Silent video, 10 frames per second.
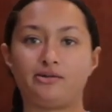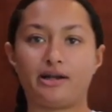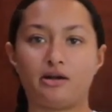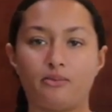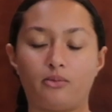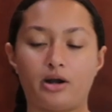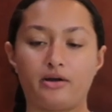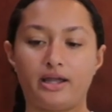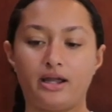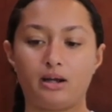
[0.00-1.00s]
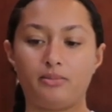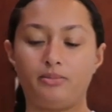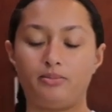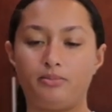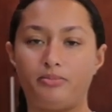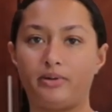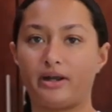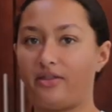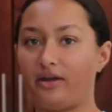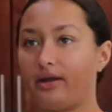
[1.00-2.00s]
water right here, but
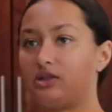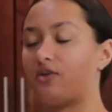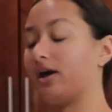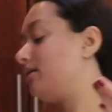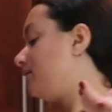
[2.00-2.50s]
I think it's fine.